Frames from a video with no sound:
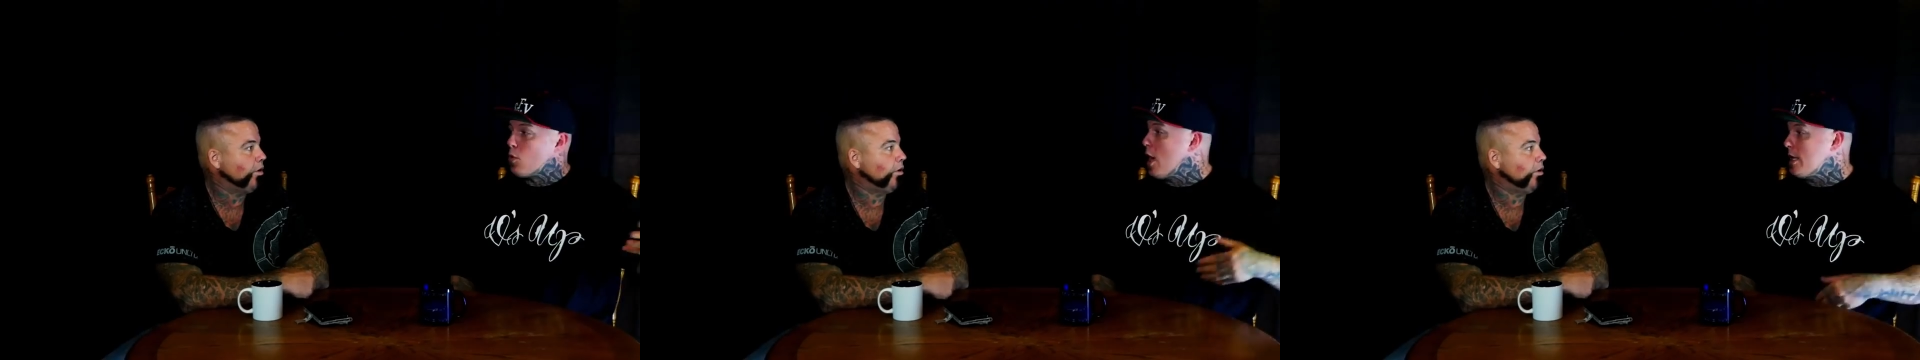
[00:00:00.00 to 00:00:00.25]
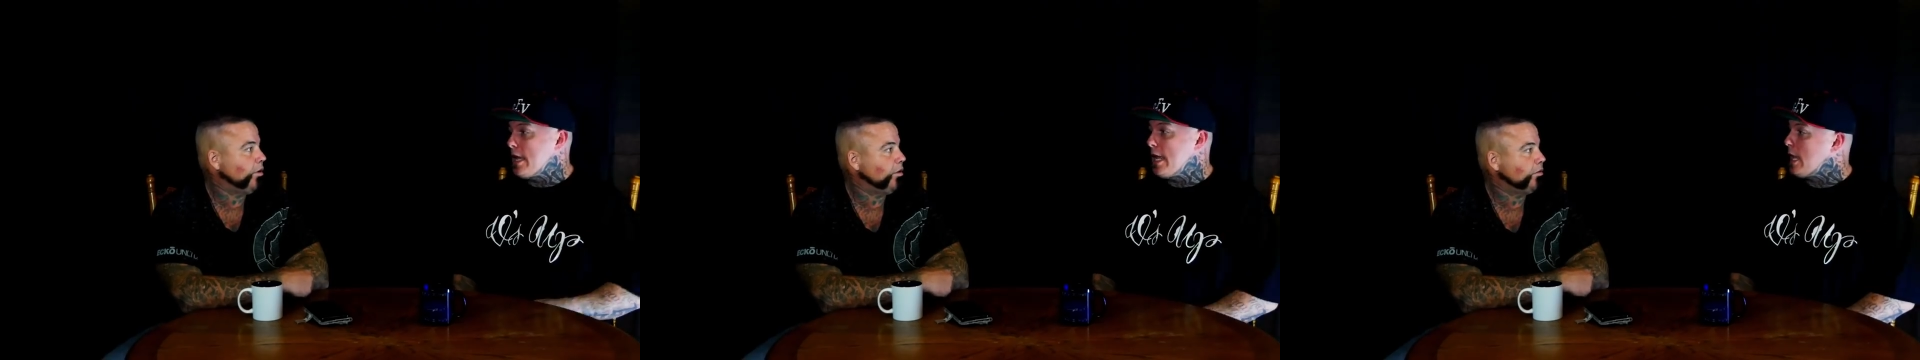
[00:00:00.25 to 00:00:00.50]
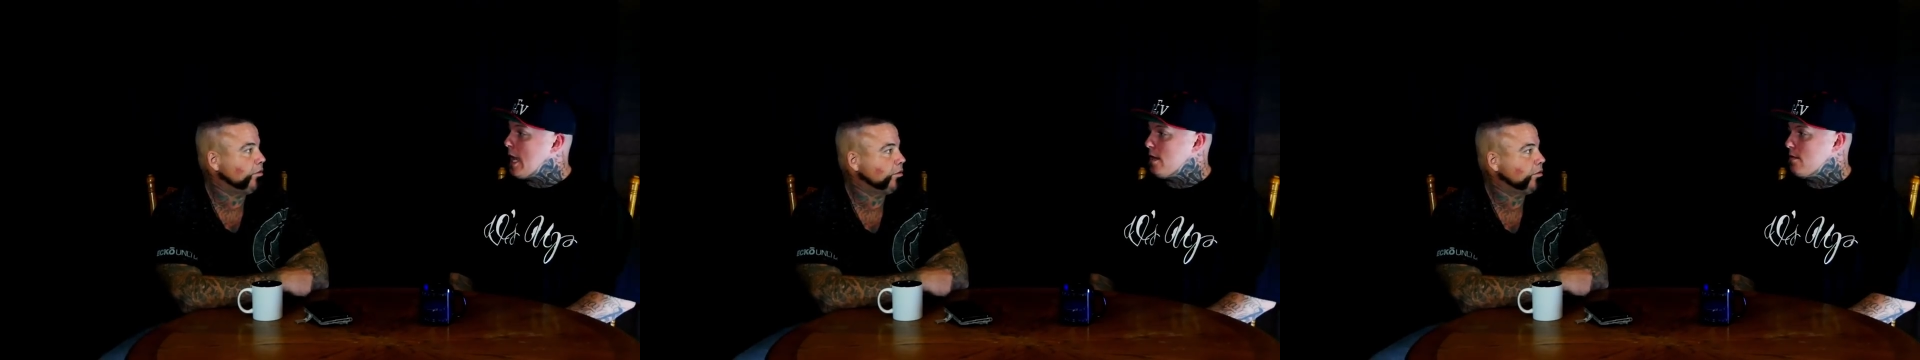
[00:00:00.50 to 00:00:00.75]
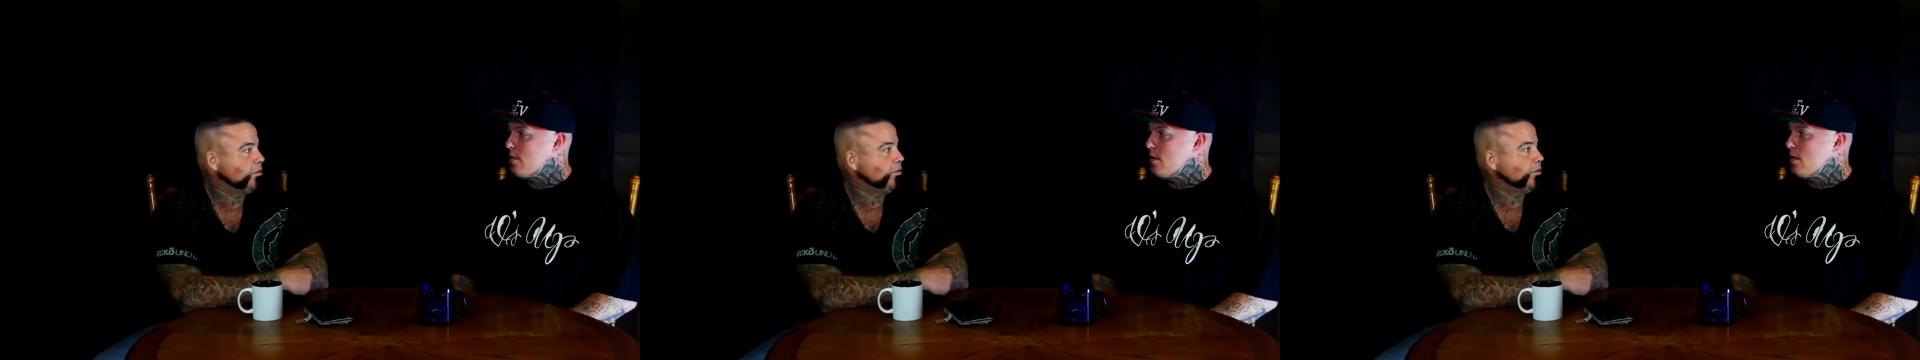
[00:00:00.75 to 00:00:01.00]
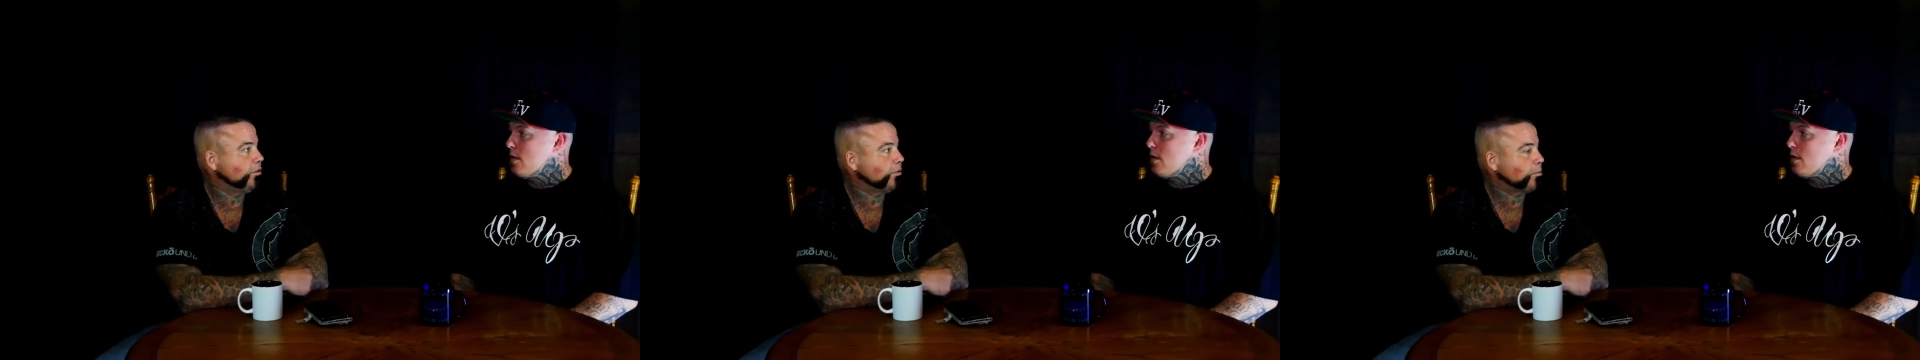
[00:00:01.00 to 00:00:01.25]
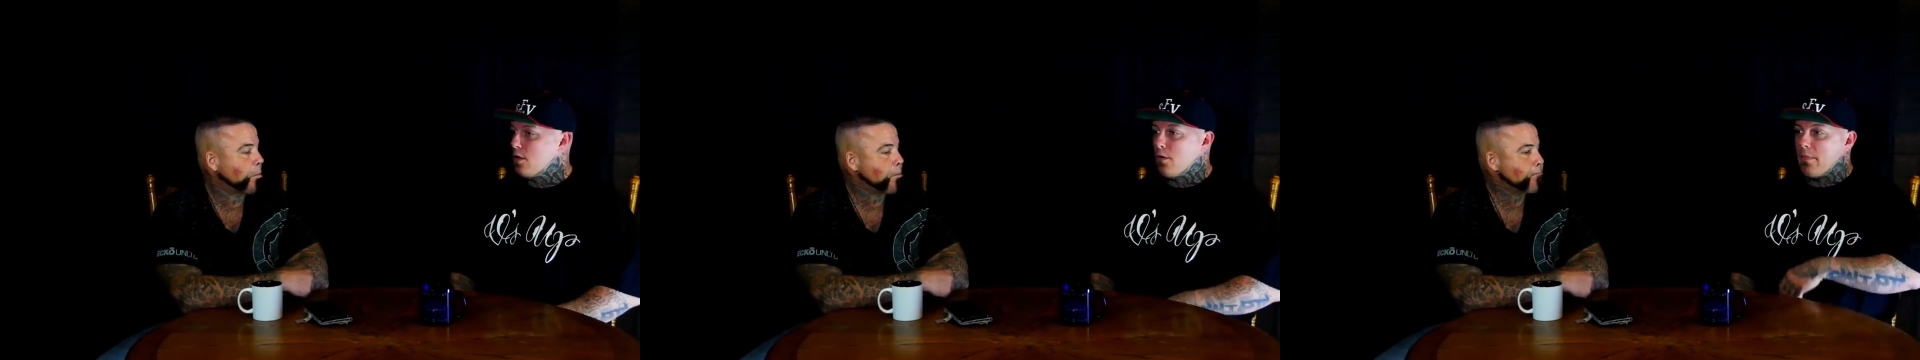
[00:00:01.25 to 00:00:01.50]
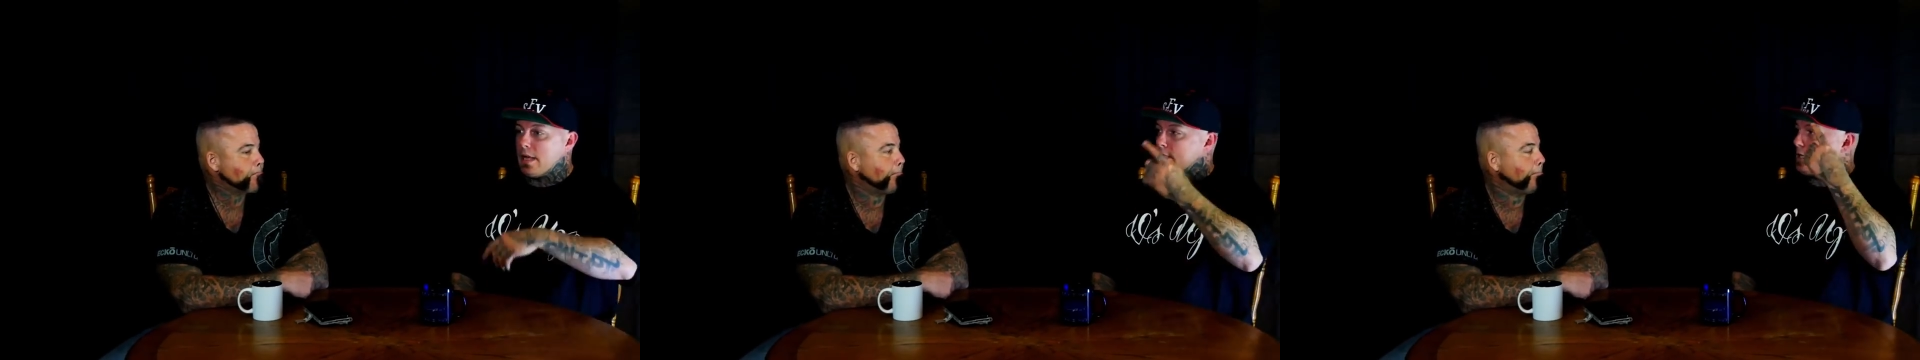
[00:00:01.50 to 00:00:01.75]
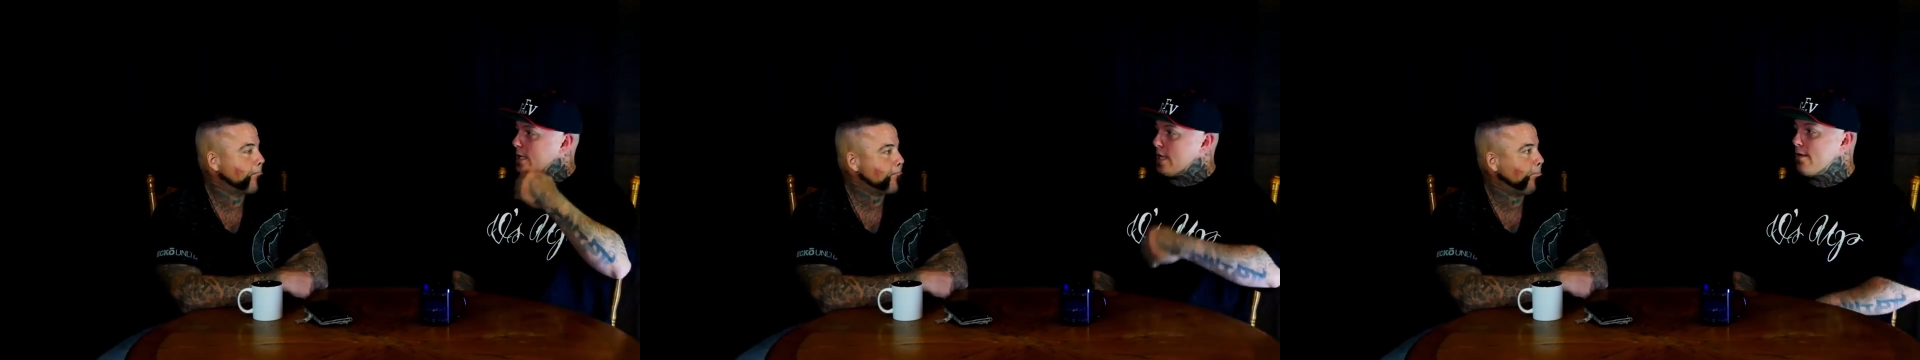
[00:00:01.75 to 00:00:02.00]
Speaker 1: broad daylight. You know,
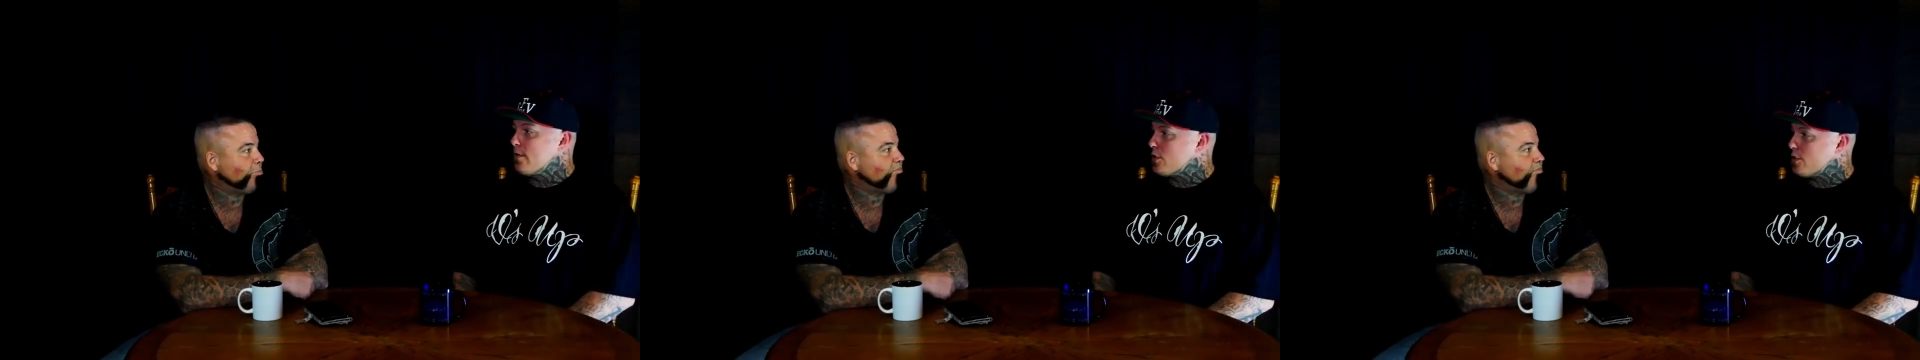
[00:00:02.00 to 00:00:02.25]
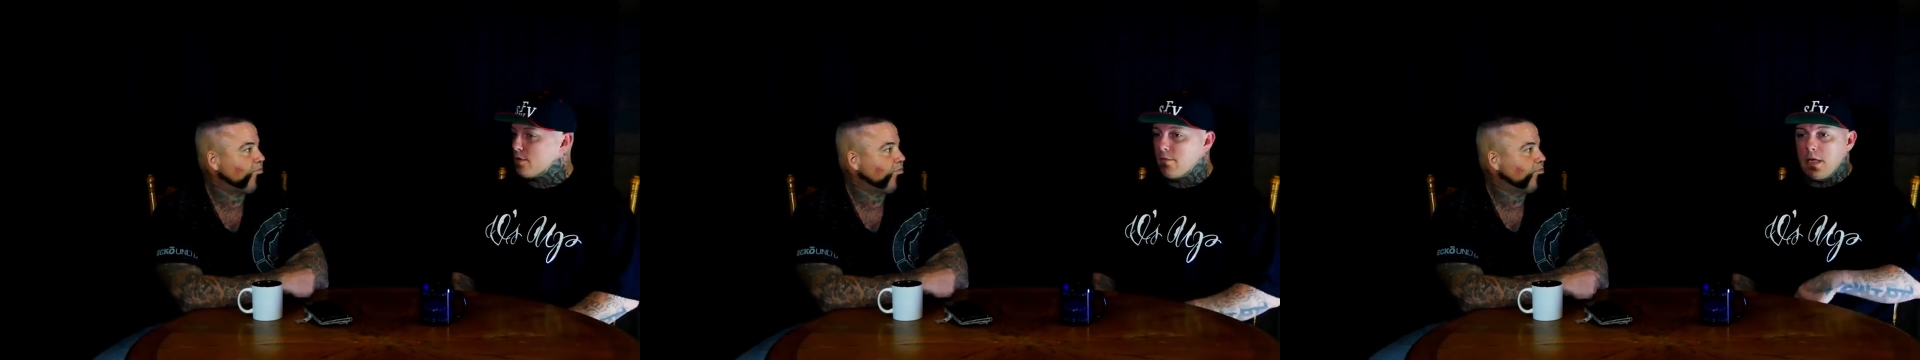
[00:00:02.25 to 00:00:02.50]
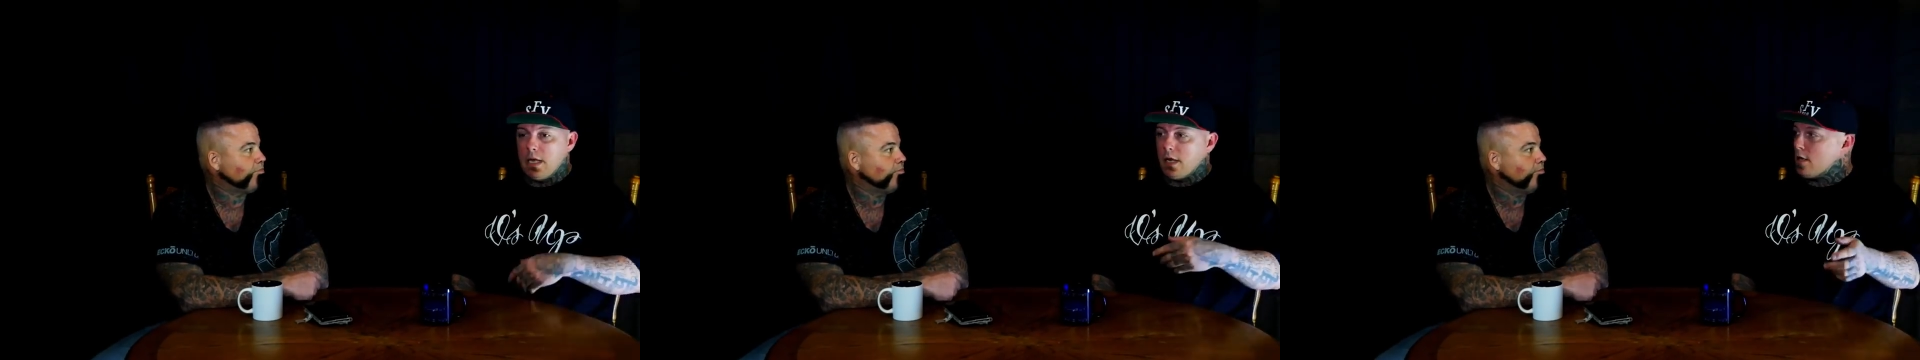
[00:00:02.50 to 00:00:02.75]
Mason and Devonshire, me and